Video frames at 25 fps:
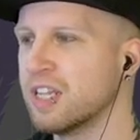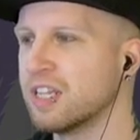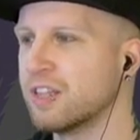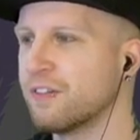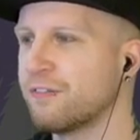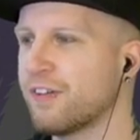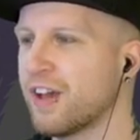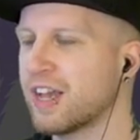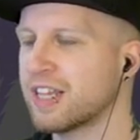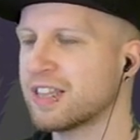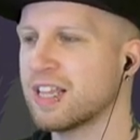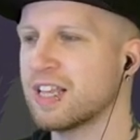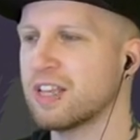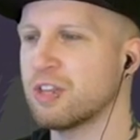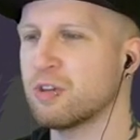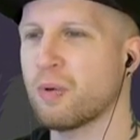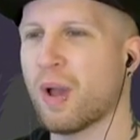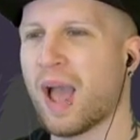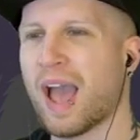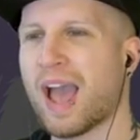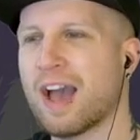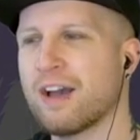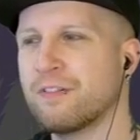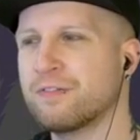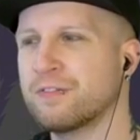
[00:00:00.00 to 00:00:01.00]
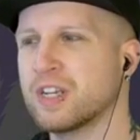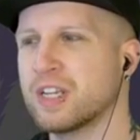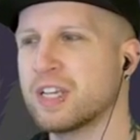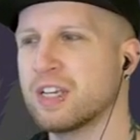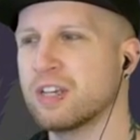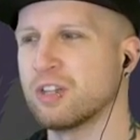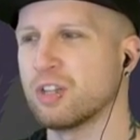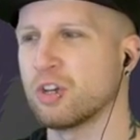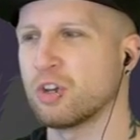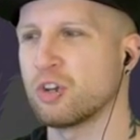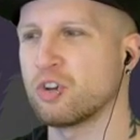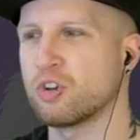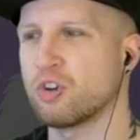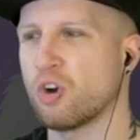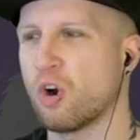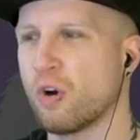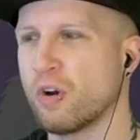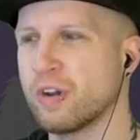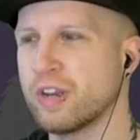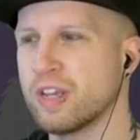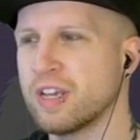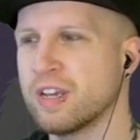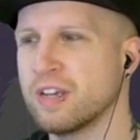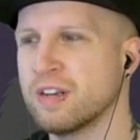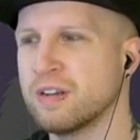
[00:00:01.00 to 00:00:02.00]
The fact that you have to kill a
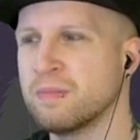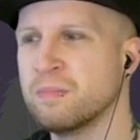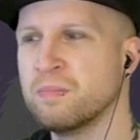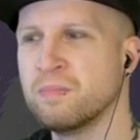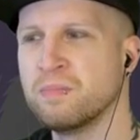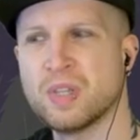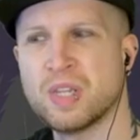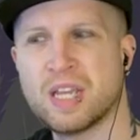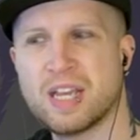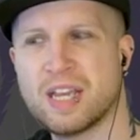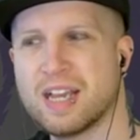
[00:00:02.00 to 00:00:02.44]
Guardian,